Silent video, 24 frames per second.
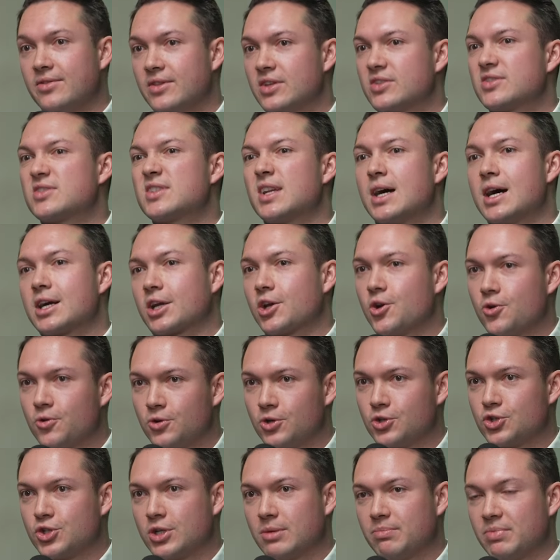the stock
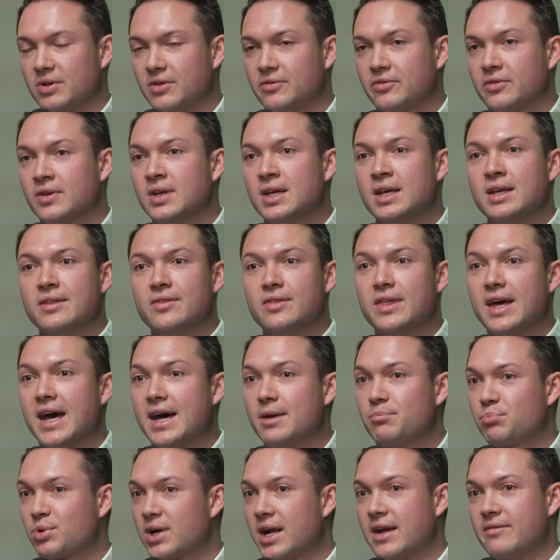ownership of
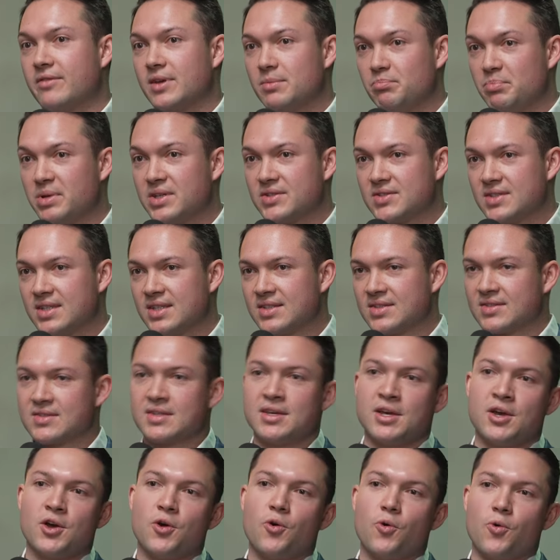that private business,
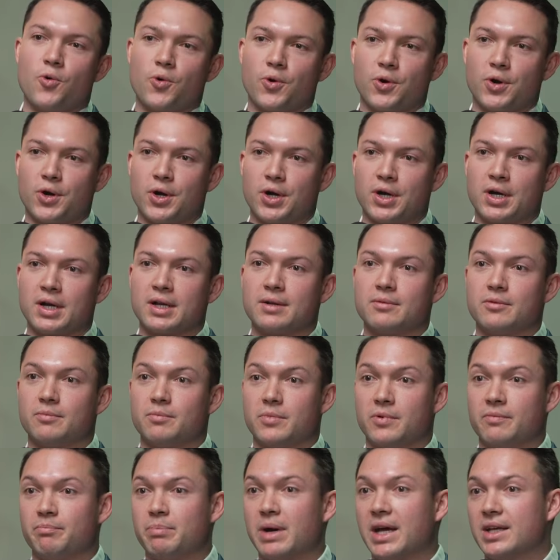or
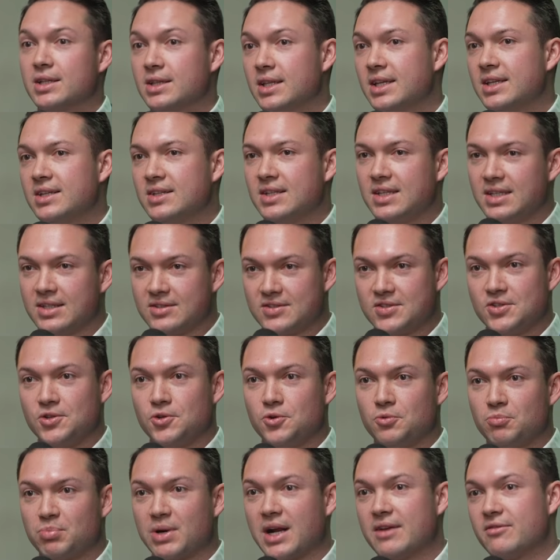by lending
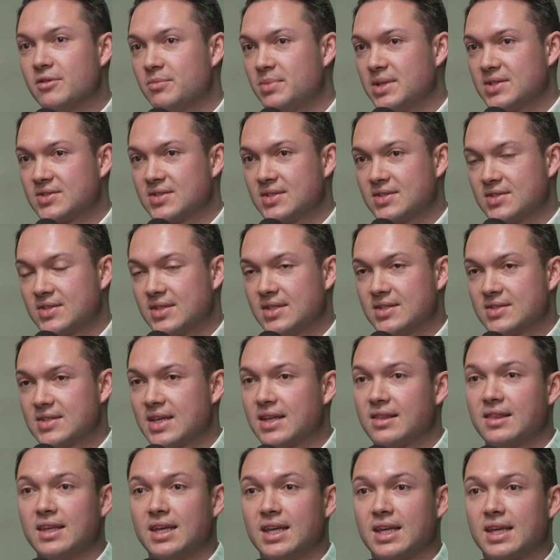to private businesses,
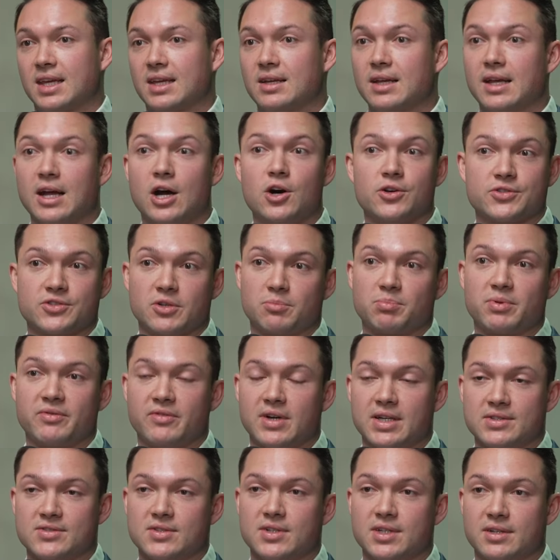I think also
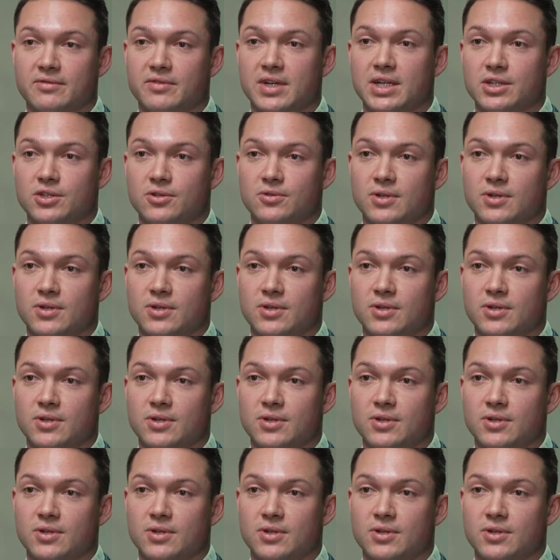provides a lot of value